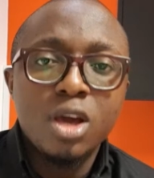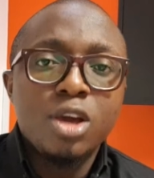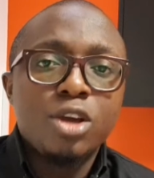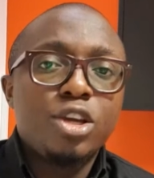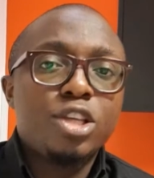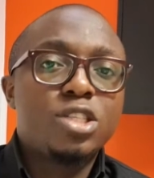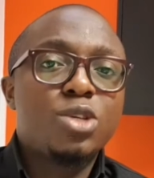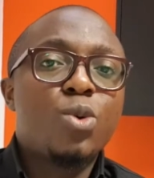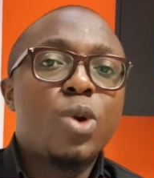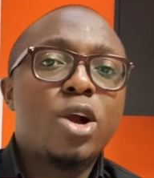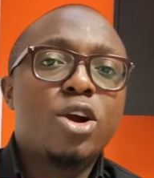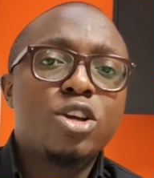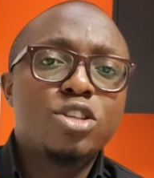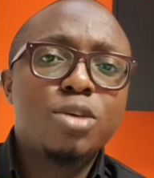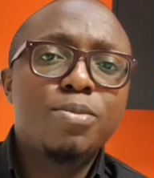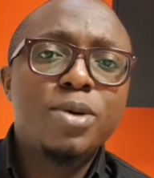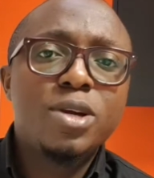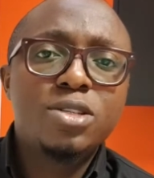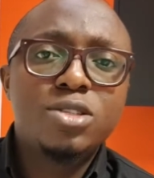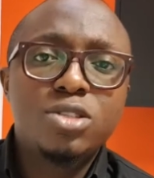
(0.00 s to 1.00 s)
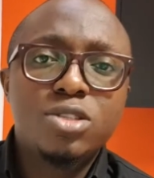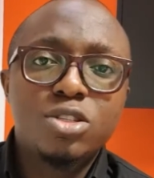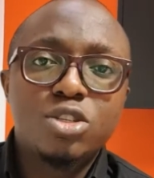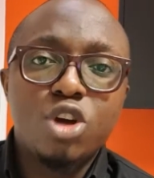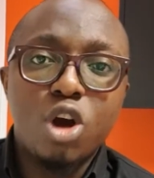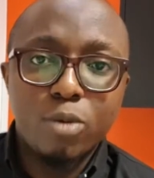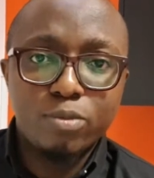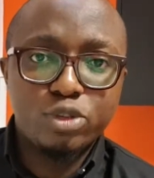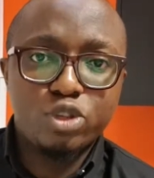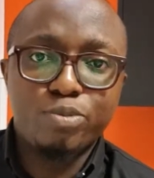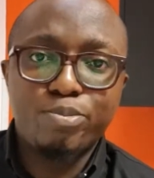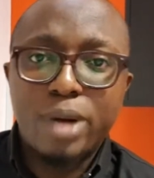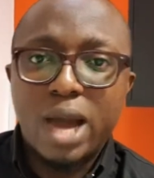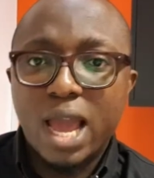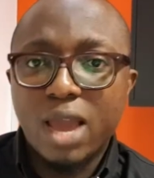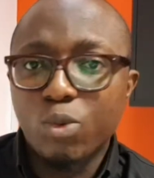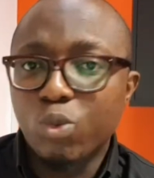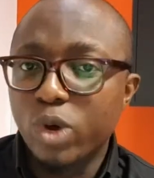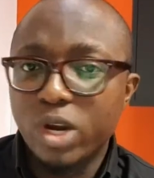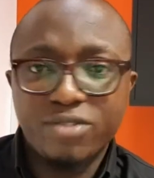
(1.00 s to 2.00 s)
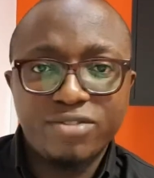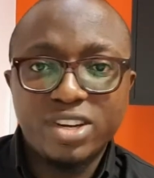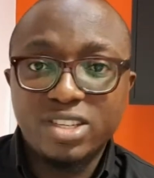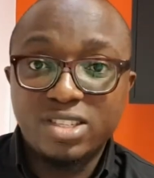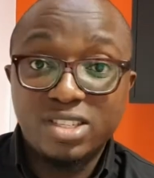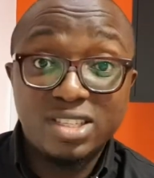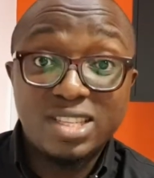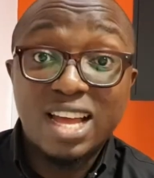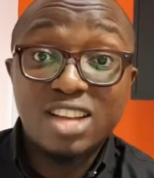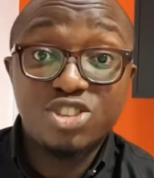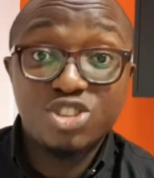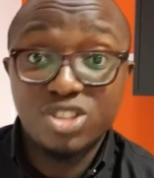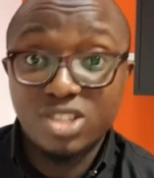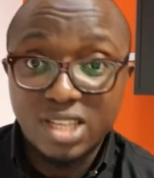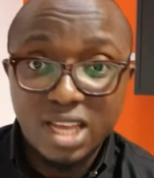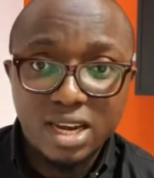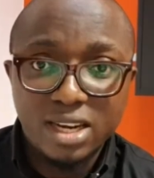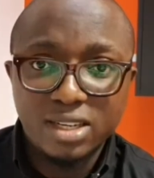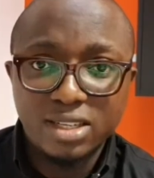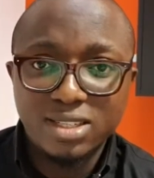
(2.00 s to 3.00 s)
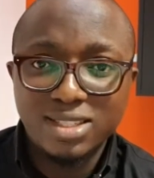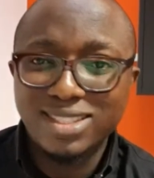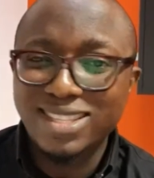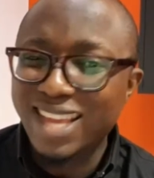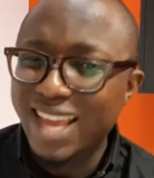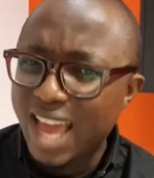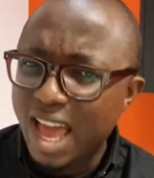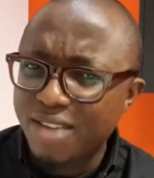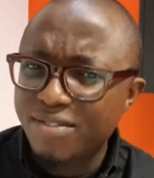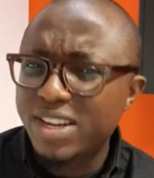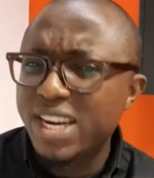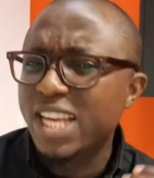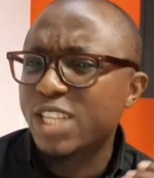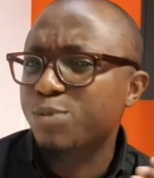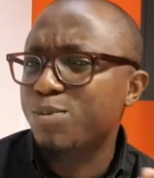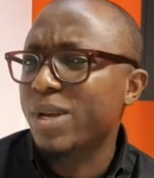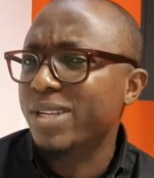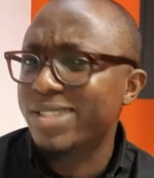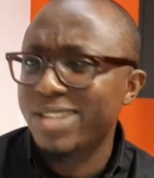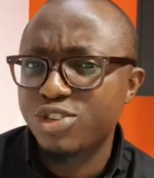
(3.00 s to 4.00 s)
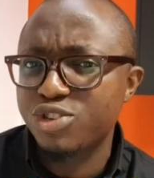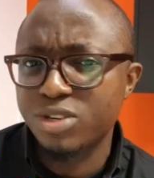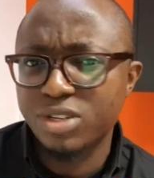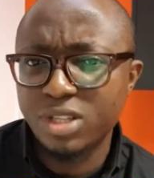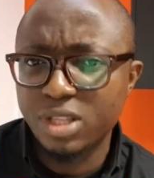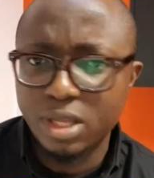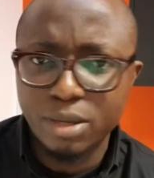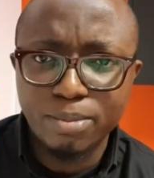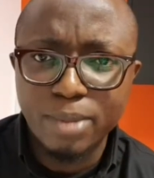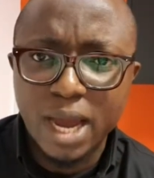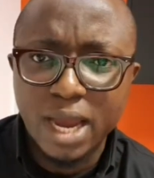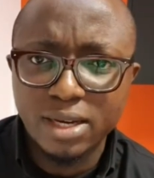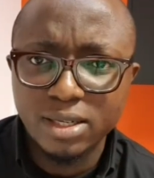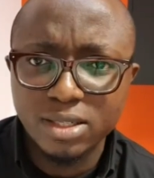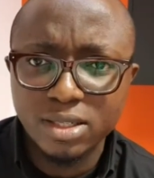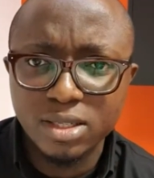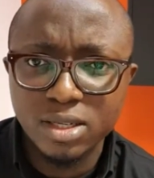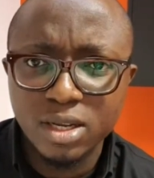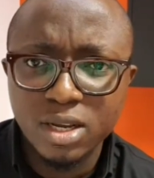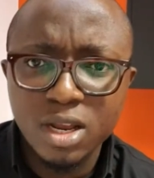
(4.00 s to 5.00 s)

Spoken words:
You see, when customers come to buy whatever it is that you're selling, they have an expectation in their mind.